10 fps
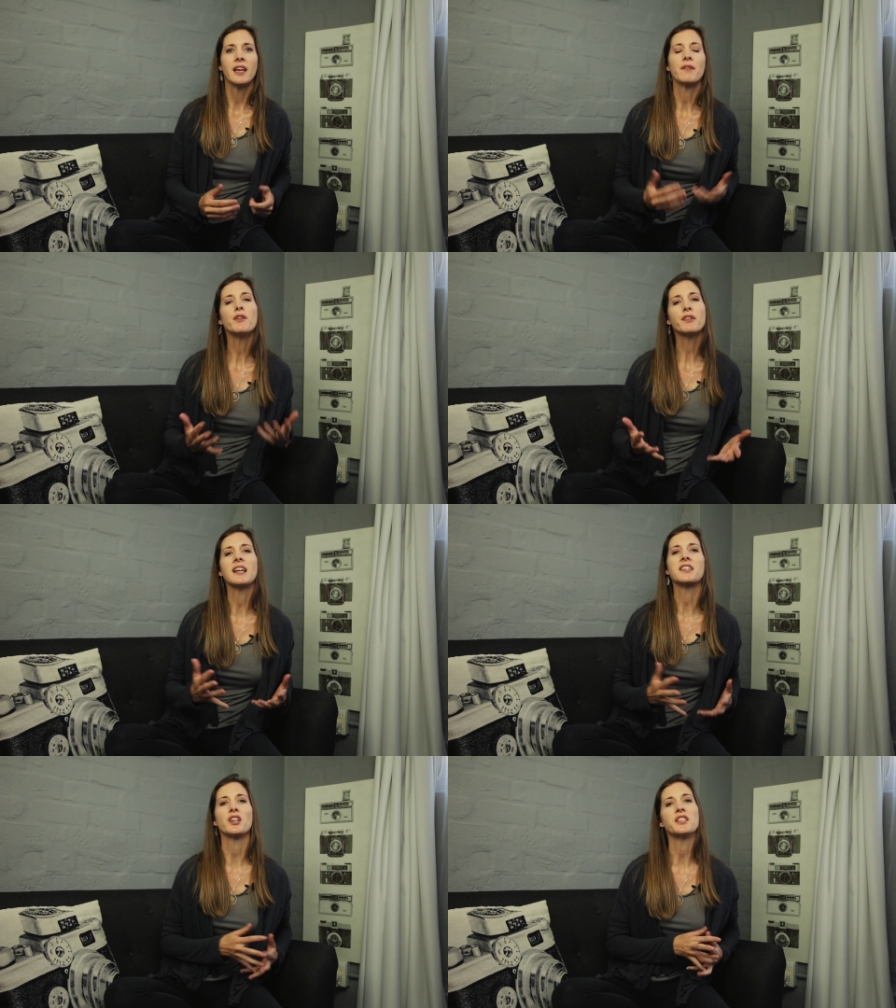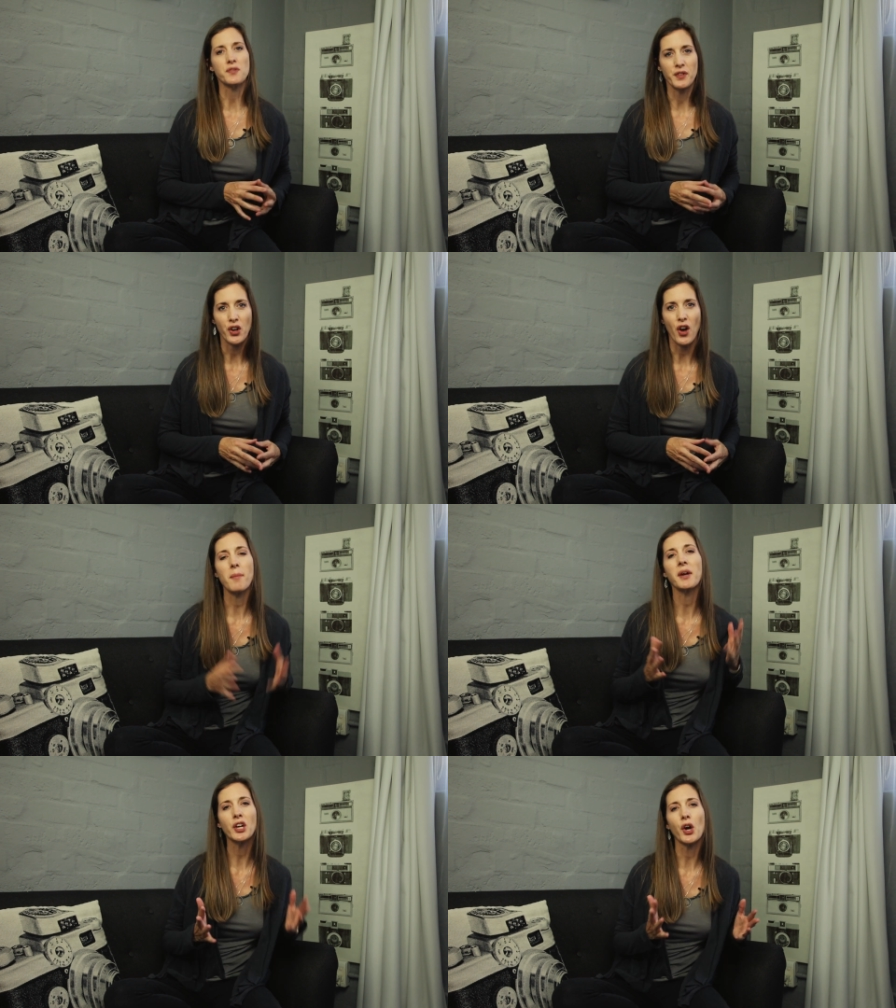If you've clicked on this video,
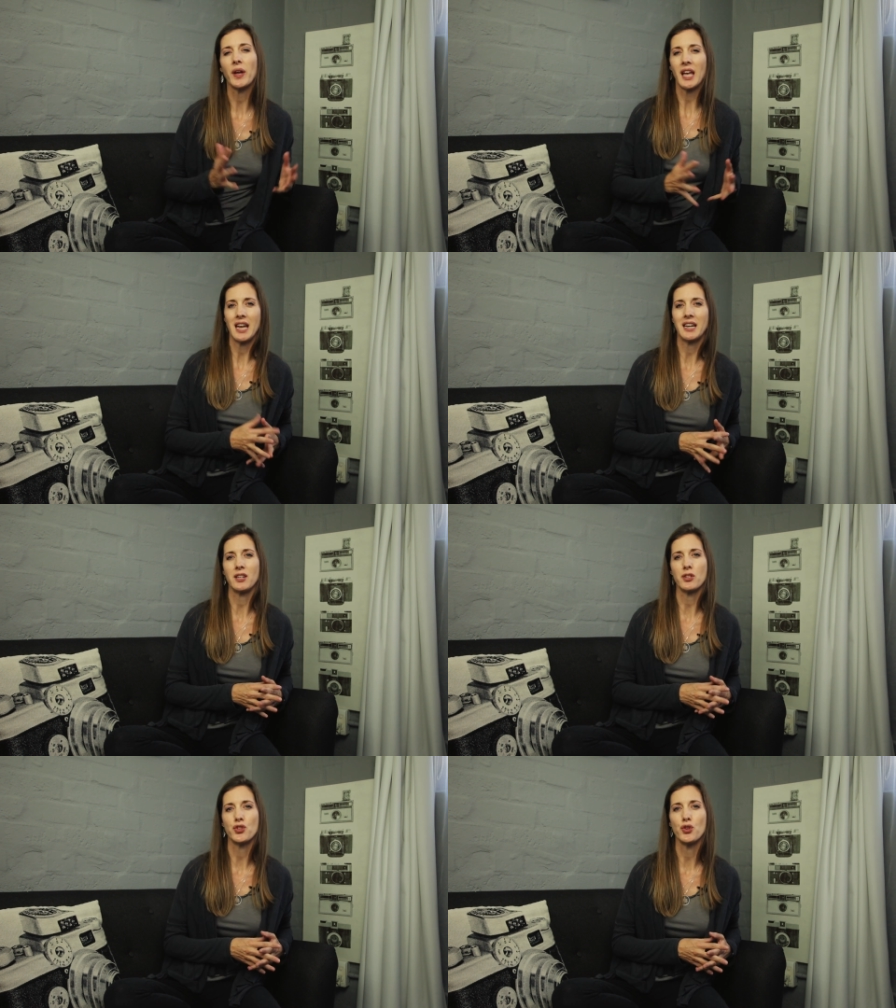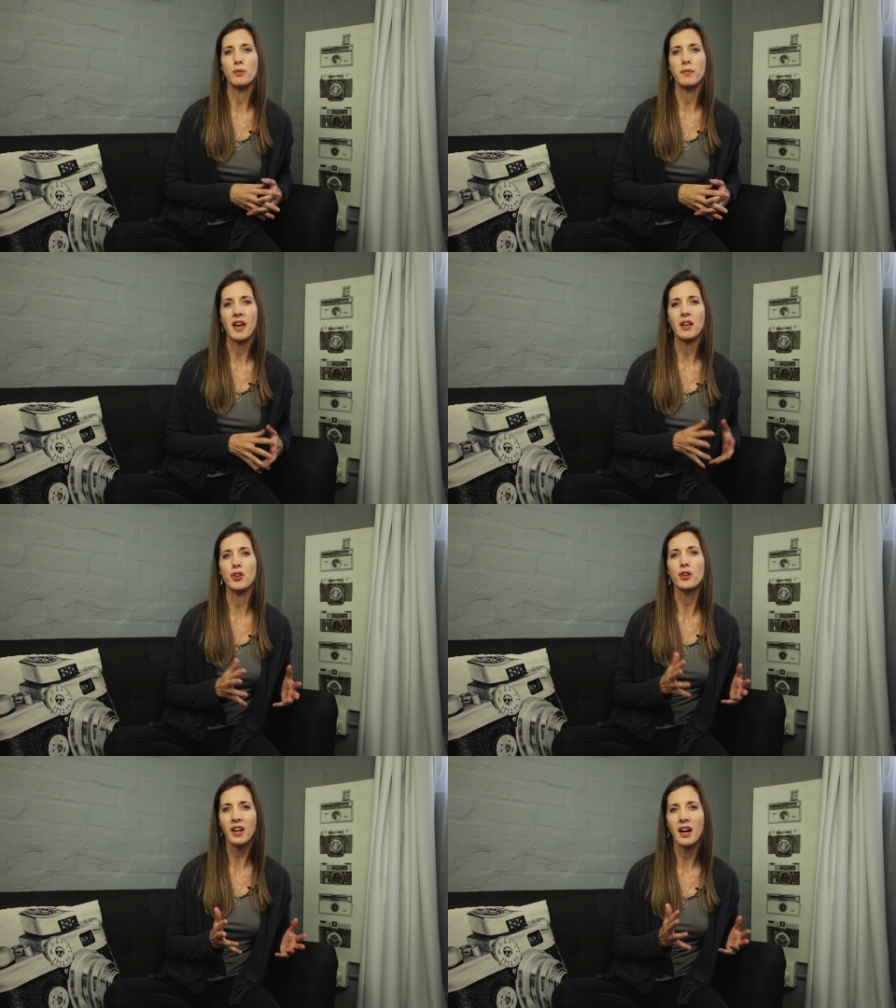I'm going to go ahead and assume that
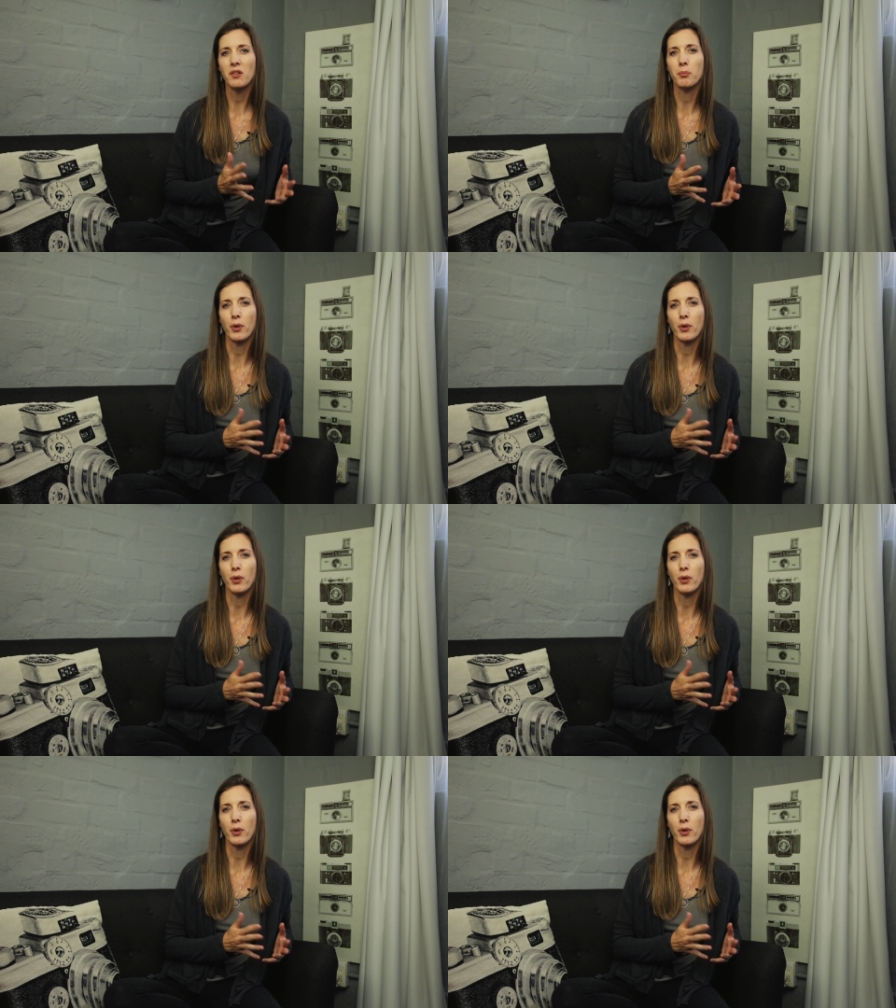you're the kind of